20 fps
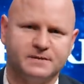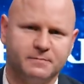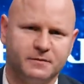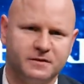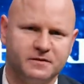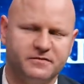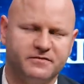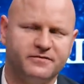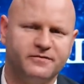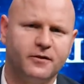But
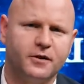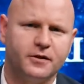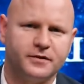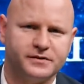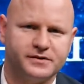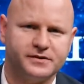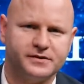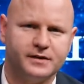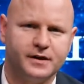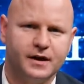the
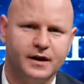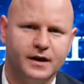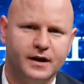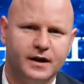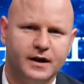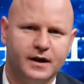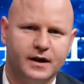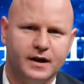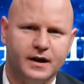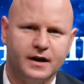first
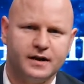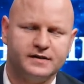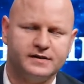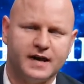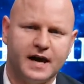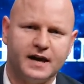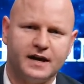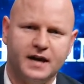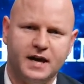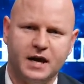is
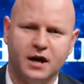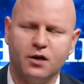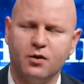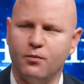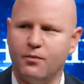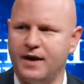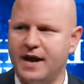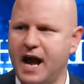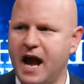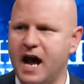that here
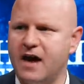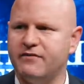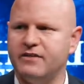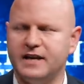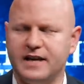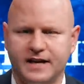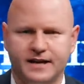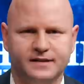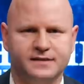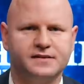we have an
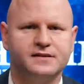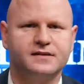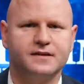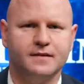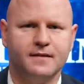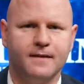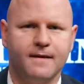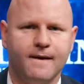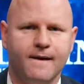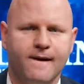
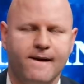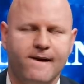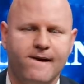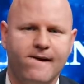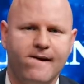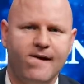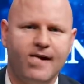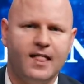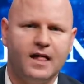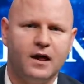instant
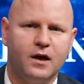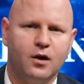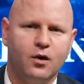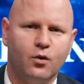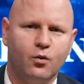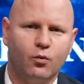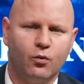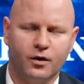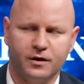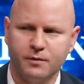
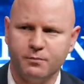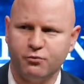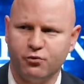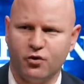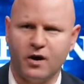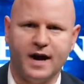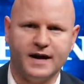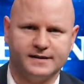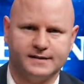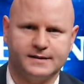where the
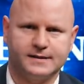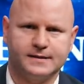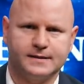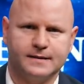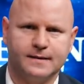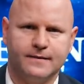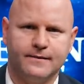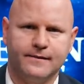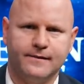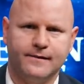press,
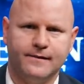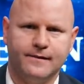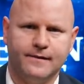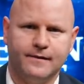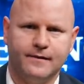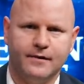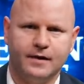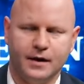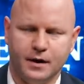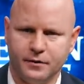
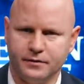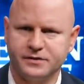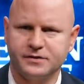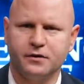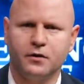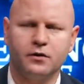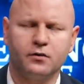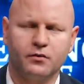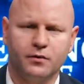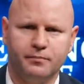
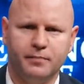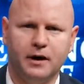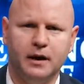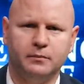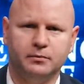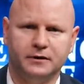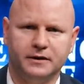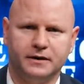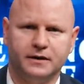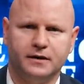Arizona
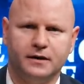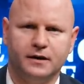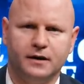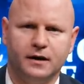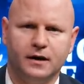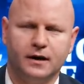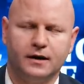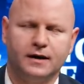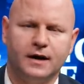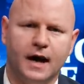Republic,
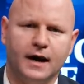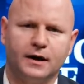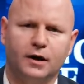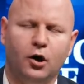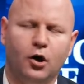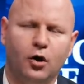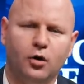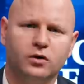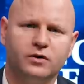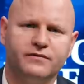got a
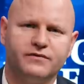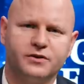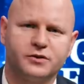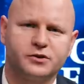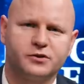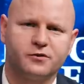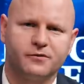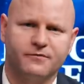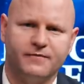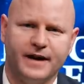hold of their
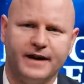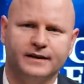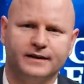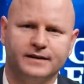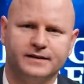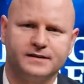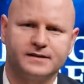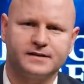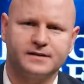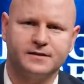
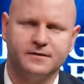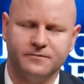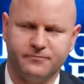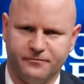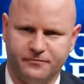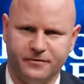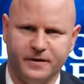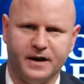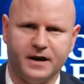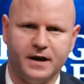surveillance
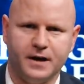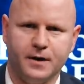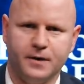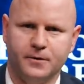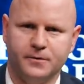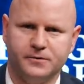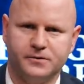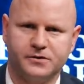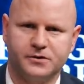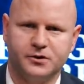
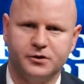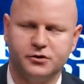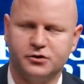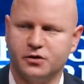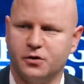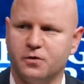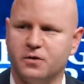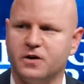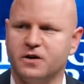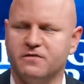videos
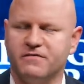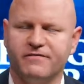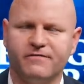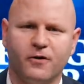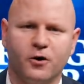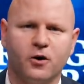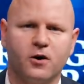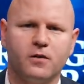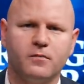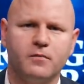to
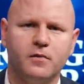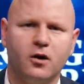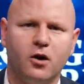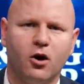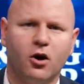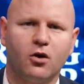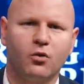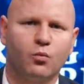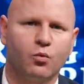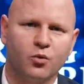confirm
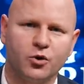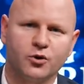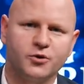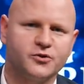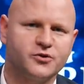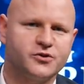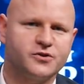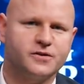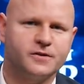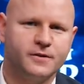our
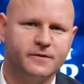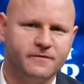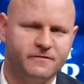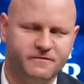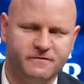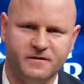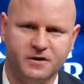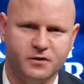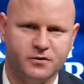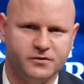worst
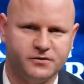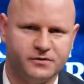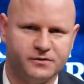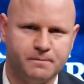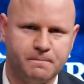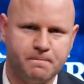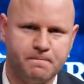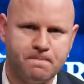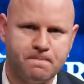fears.